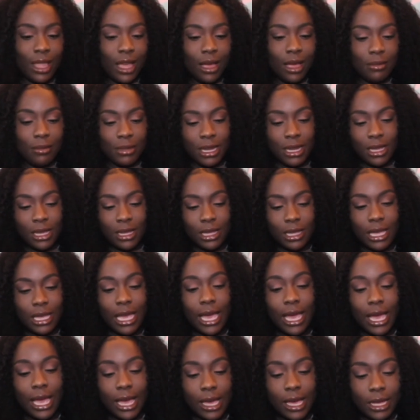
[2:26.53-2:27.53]
it
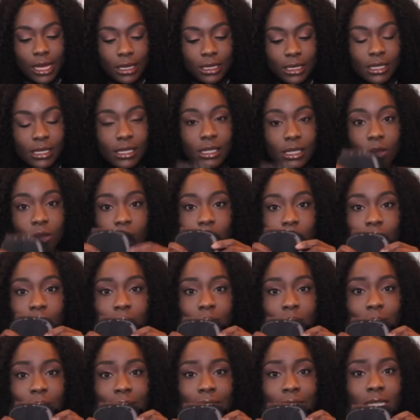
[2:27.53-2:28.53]
had silk on
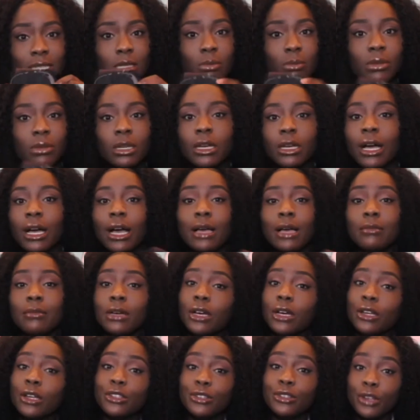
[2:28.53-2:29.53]
the base, but I'm
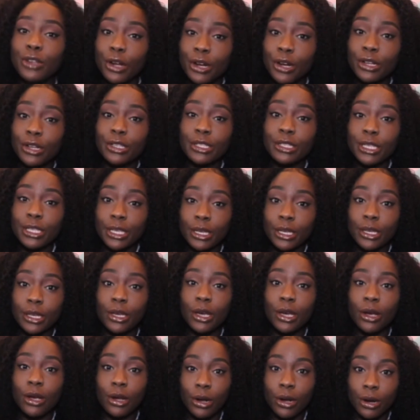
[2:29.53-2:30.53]
a dark
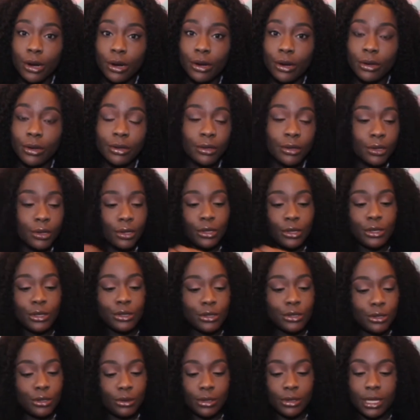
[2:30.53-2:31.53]
skinned girl,
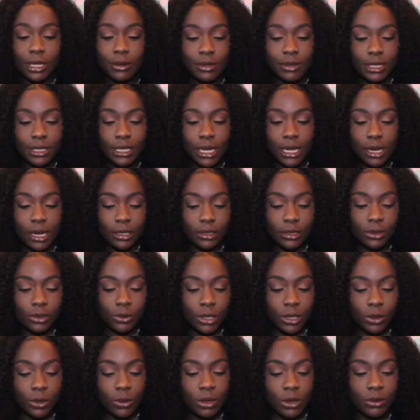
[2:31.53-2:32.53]
so that was not gonna
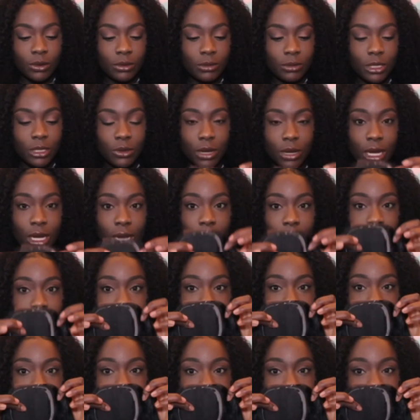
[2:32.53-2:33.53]
work well with me, so I cut it
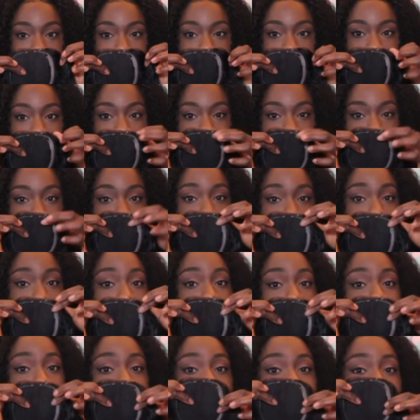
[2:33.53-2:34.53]
out. As you can see,